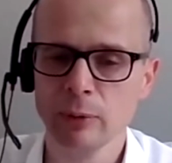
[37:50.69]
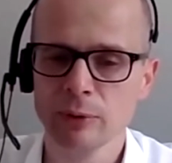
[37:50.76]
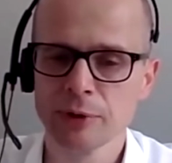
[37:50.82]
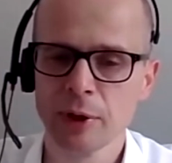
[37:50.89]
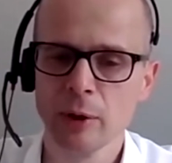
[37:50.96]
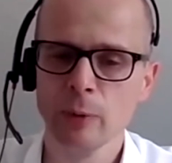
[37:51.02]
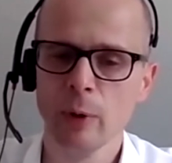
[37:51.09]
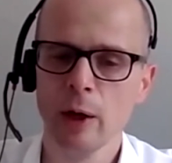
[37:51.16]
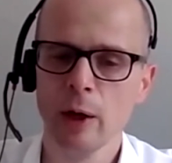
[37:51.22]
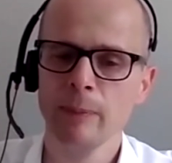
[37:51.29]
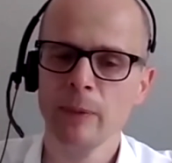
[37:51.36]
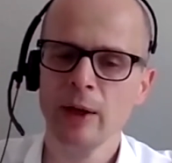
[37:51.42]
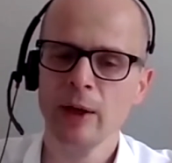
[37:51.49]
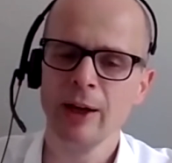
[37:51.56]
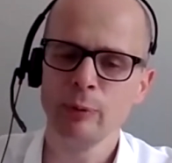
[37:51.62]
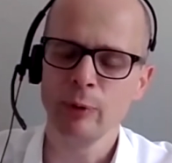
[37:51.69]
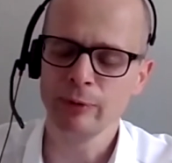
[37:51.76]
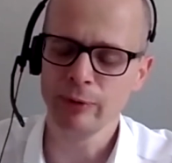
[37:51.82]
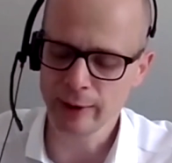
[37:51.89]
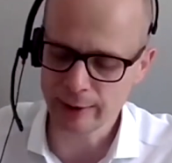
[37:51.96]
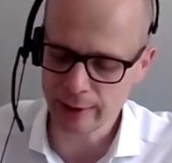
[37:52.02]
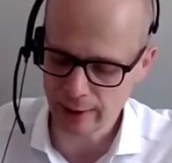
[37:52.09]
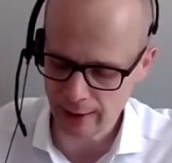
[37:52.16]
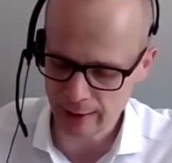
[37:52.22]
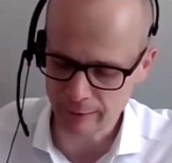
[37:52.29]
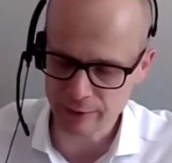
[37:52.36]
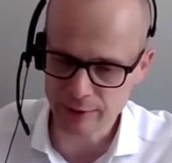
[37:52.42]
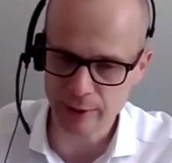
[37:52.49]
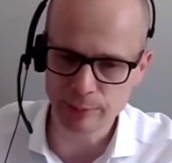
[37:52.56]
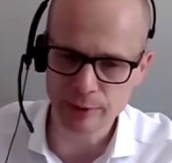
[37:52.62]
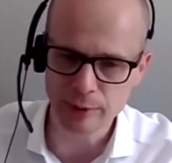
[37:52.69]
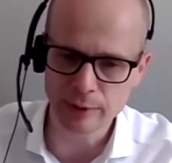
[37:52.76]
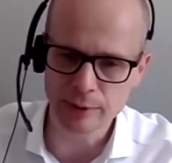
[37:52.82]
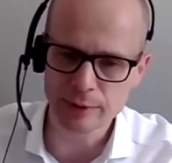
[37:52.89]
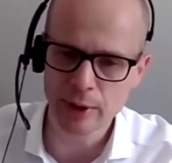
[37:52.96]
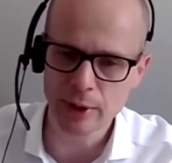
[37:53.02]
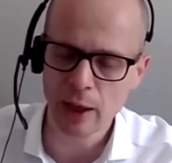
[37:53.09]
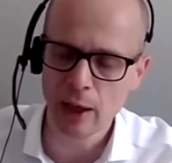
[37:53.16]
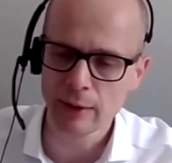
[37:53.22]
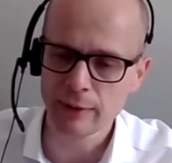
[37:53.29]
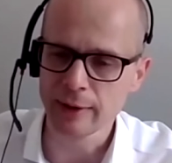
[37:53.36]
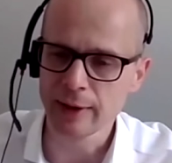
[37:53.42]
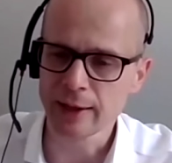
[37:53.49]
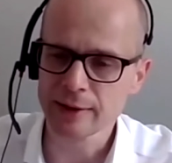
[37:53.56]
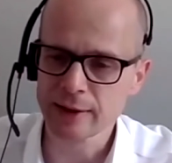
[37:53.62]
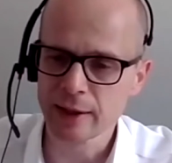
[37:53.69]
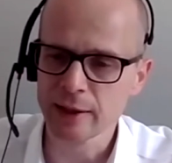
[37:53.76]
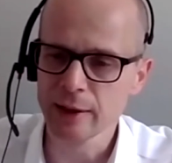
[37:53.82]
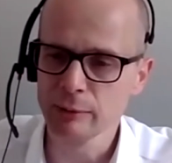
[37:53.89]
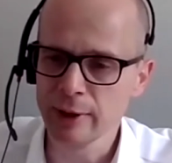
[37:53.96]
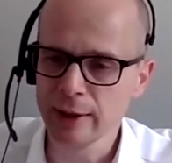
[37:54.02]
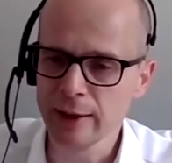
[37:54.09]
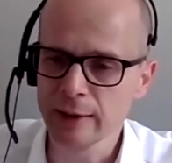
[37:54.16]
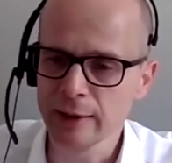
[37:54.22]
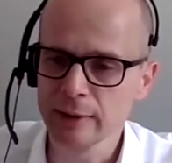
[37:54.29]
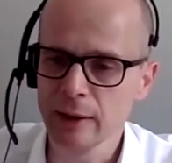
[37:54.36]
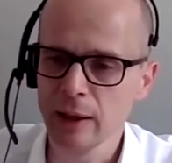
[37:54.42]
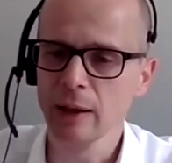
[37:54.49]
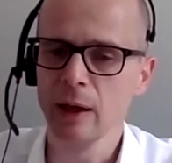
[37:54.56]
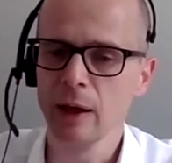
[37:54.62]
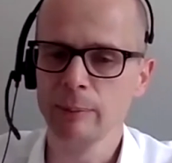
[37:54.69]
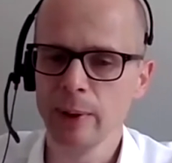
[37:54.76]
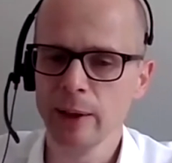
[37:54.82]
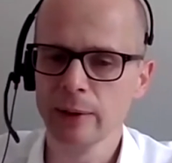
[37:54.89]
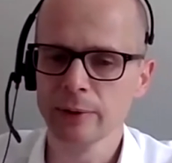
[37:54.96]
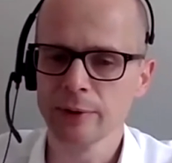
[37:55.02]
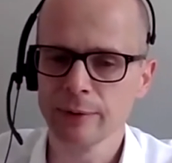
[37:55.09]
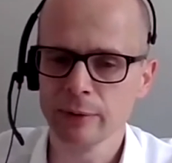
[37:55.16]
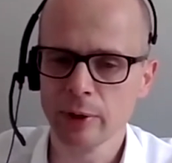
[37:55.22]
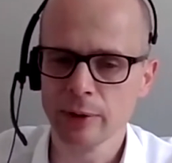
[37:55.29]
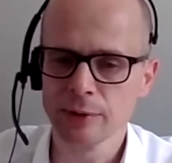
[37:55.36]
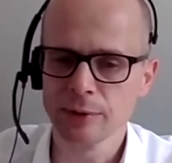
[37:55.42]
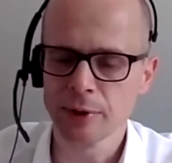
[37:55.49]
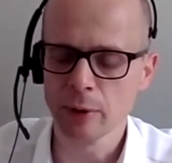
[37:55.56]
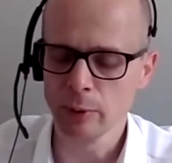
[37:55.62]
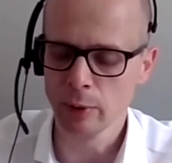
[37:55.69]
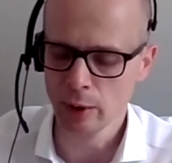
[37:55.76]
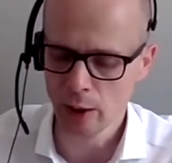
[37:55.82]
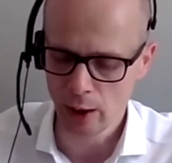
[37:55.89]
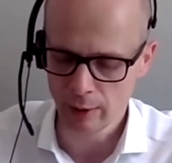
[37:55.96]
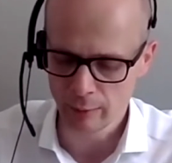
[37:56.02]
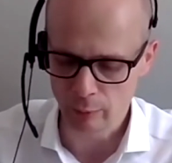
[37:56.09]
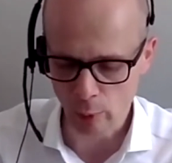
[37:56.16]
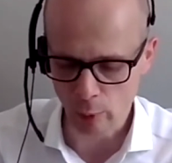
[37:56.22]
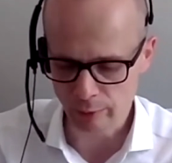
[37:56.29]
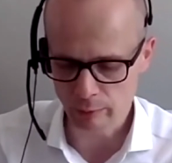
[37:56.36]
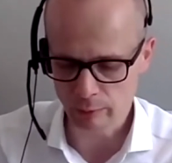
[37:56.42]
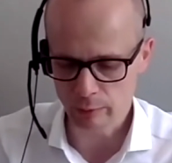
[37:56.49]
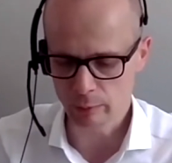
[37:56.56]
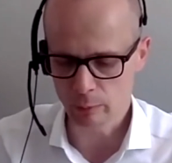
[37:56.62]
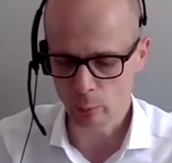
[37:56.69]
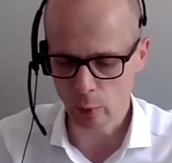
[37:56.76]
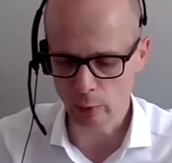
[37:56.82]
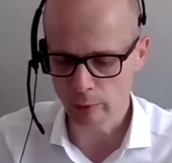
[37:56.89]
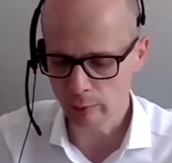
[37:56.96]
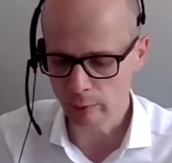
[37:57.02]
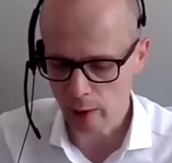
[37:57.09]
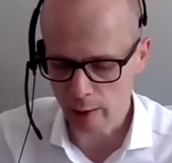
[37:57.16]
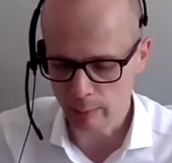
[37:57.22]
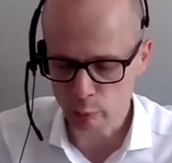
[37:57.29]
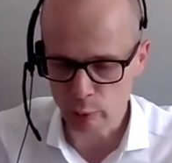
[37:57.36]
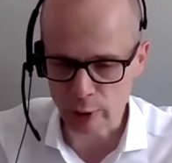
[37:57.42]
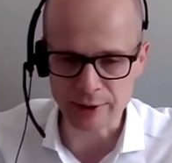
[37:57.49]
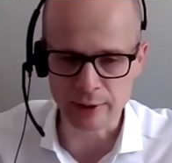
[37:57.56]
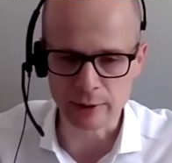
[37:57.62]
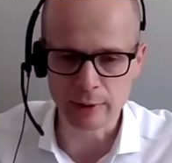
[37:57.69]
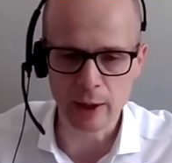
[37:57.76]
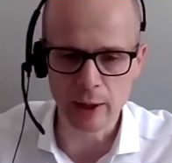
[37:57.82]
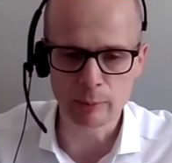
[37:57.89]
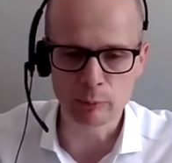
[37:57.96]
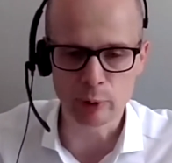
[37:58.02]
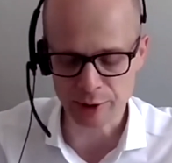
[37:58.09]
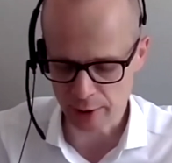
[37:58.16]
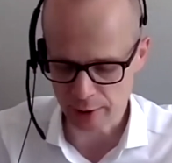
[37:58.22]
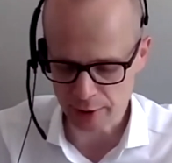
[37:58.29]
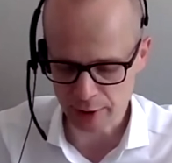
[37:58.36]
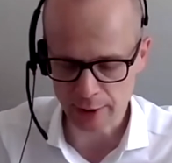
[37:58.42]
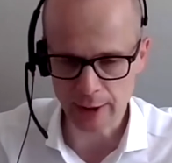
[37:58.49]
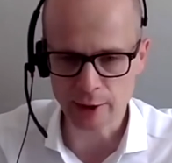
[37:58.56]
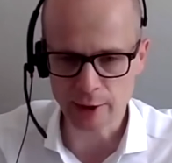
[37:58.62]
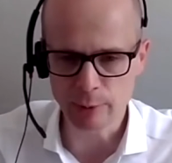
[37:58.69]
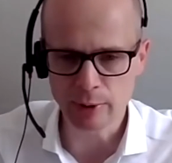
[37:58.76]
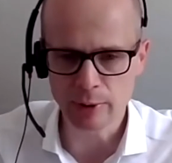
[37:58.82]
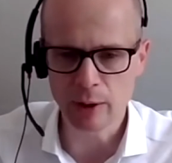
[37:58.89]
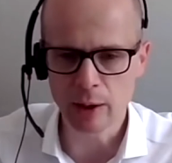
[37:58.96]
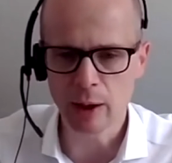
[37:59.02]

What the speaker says: So if we find a lack of substance, then that's going to ring alarm bells for us. So for one recent research engagement,